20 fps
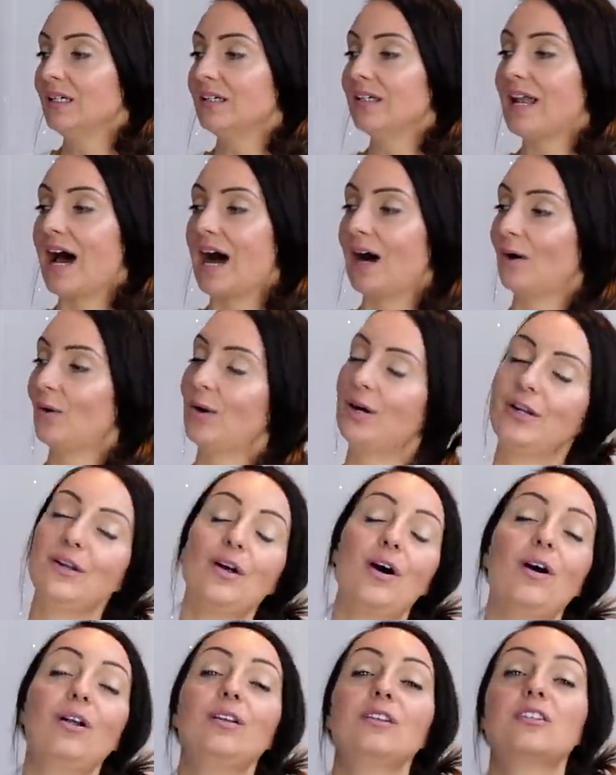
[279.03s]
Now, an
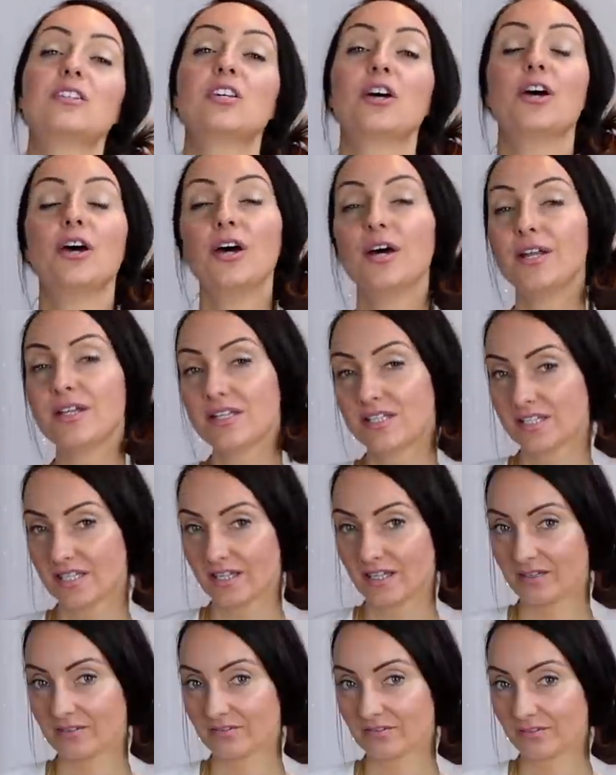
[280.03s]

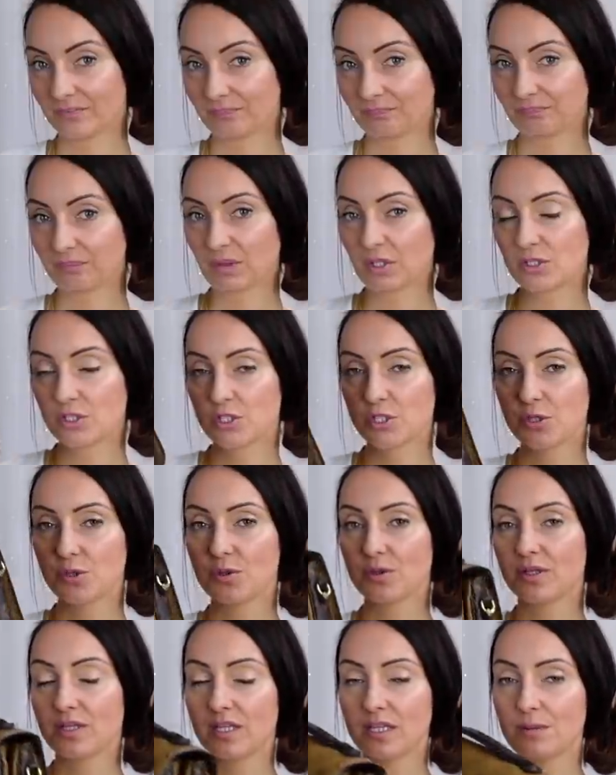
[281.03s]
alternative
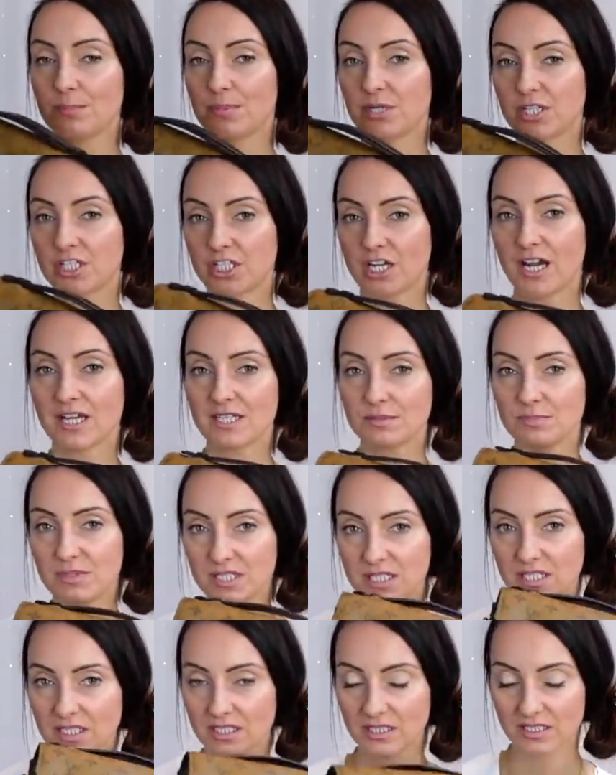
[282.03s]
to the Pochette
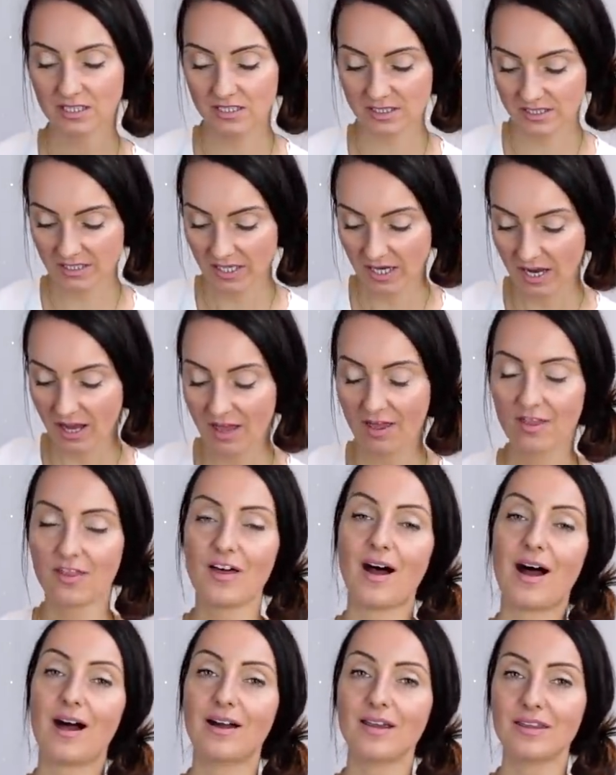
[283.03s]
Matisse
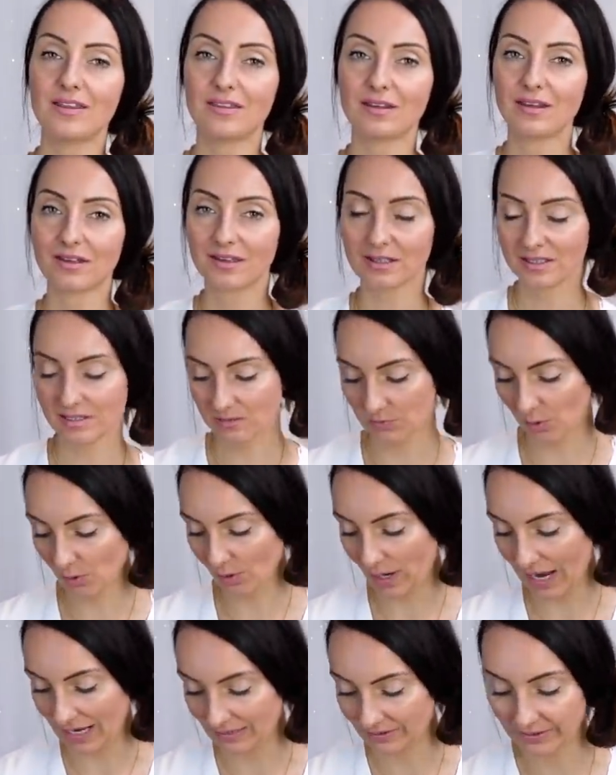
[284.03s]
that I think is
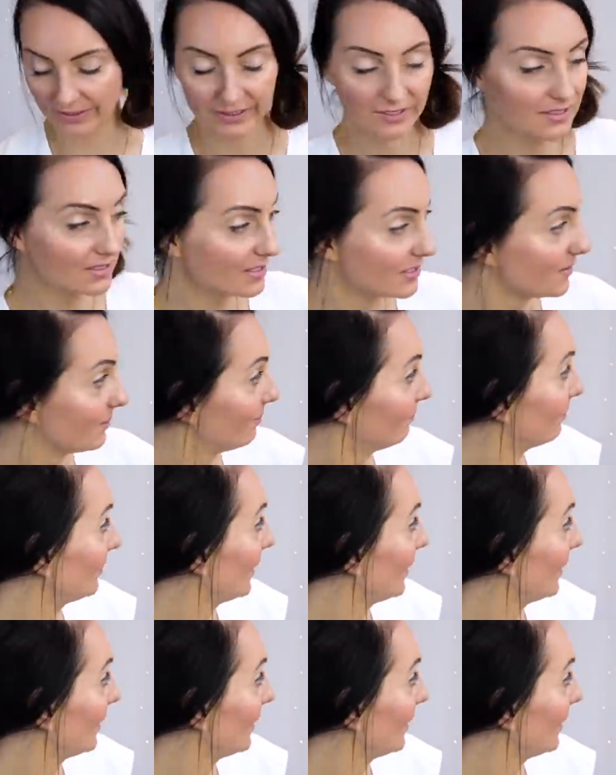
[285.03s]
more elegant